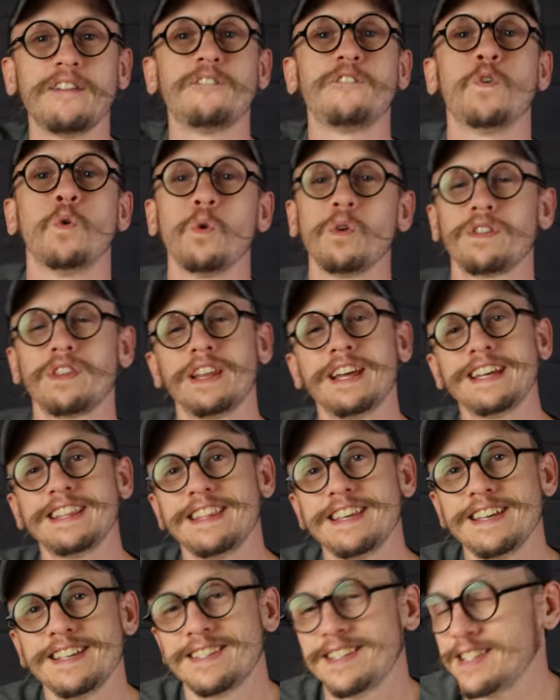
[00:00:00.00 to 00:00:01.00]
and forth
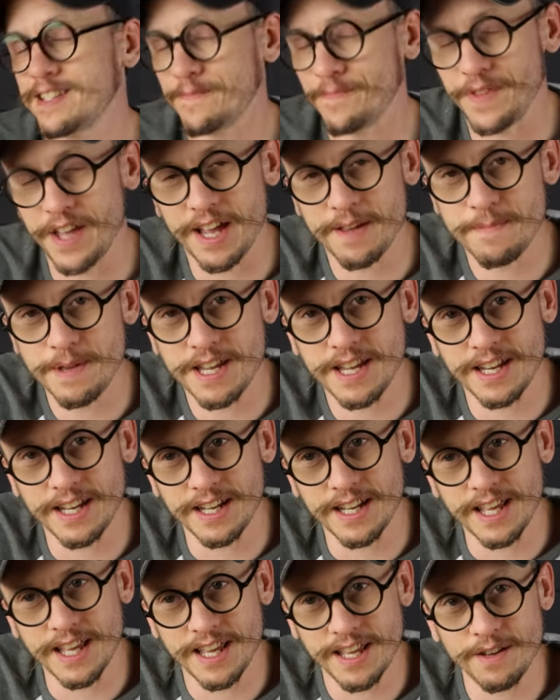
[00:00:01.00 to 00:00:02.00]
like this, I
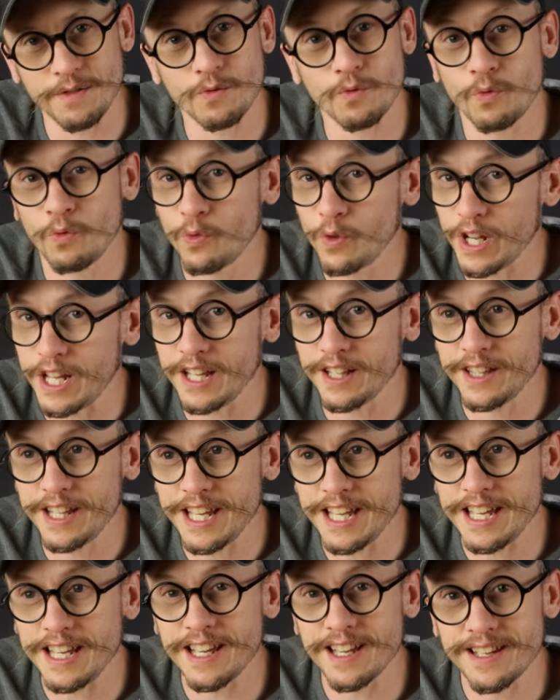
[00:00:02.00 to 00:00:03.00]
mean, it
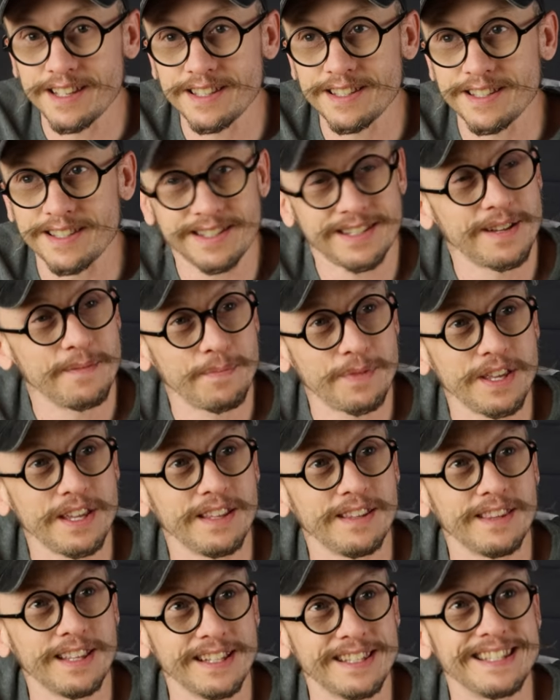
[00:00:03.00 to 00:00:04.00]
really is
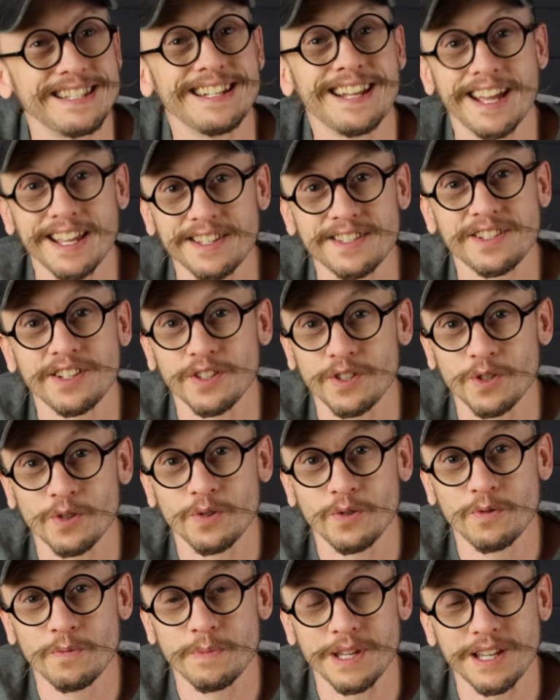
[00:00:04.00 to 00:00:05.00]
something that's nice to
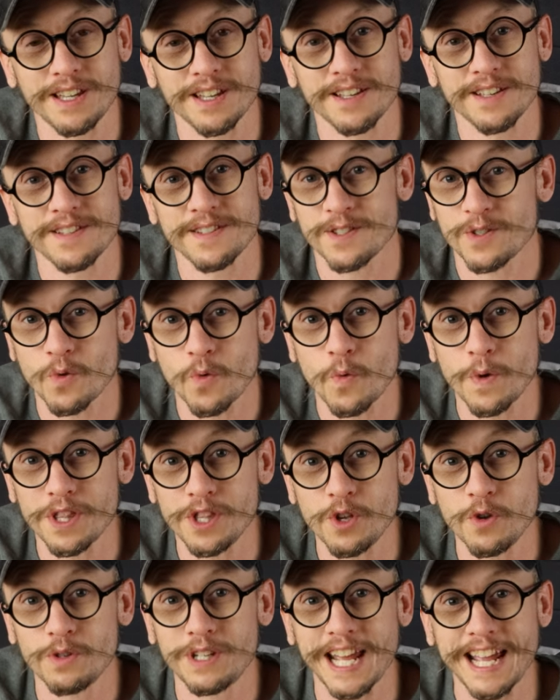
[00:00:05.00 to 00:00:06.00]
do because
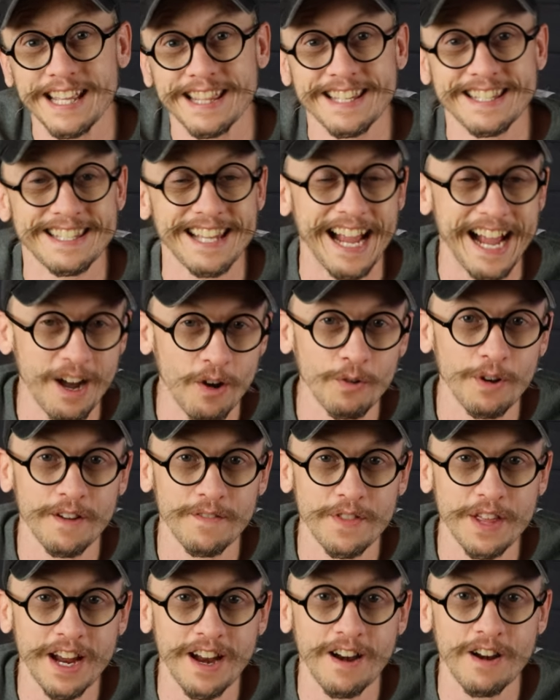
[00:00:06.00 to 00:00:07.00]
when you take this out
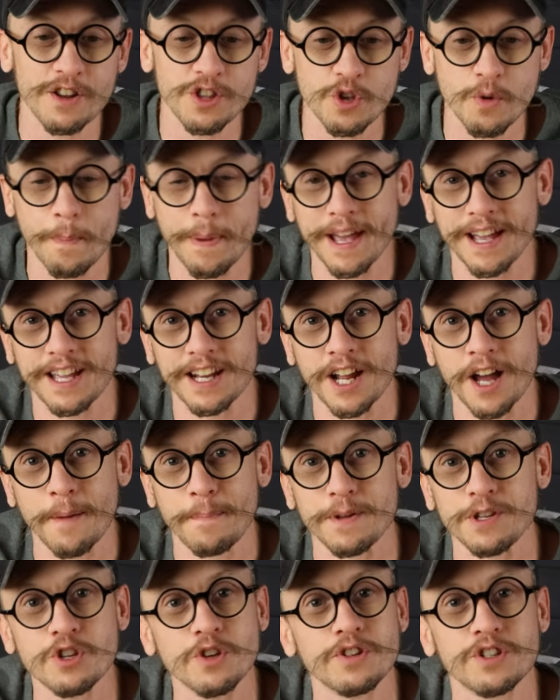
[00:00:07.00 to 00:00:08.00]
of there and you pick it
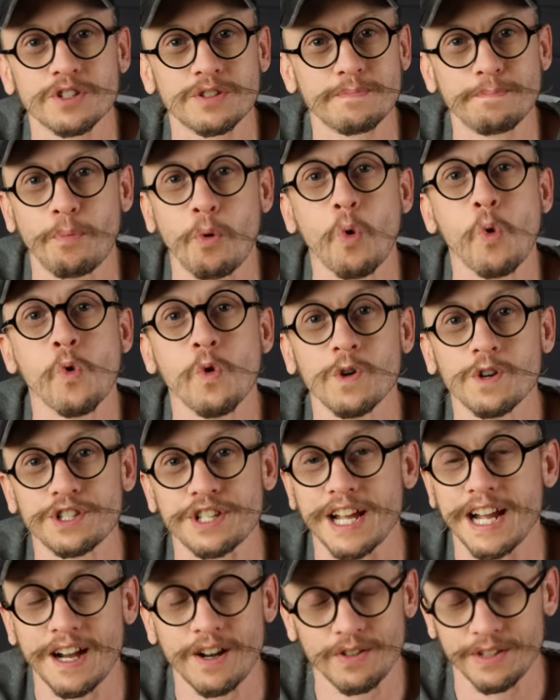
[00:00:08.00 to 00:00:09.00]
up and it just
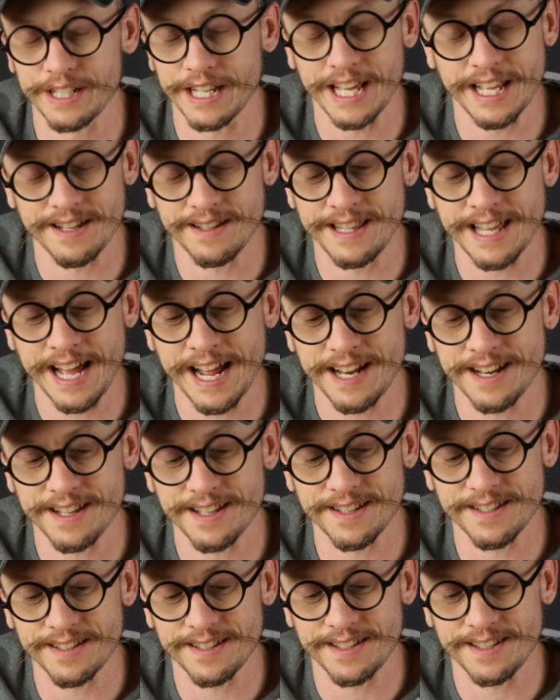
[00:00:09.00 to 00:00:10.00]
pours out, it, that
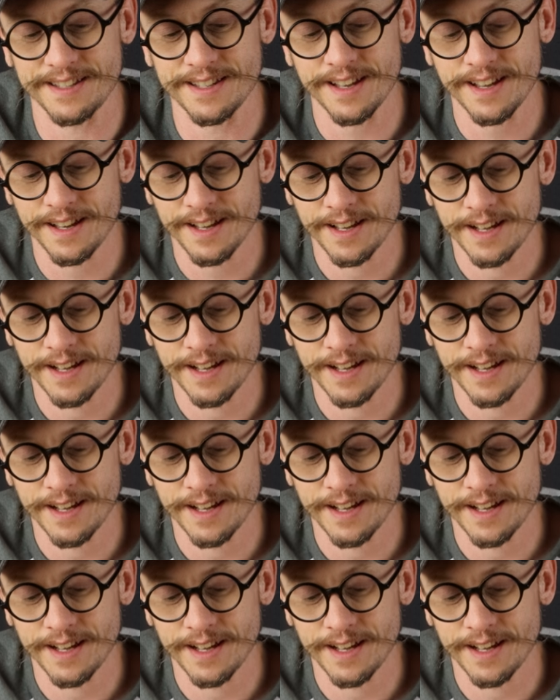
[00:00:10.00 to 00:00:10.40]
is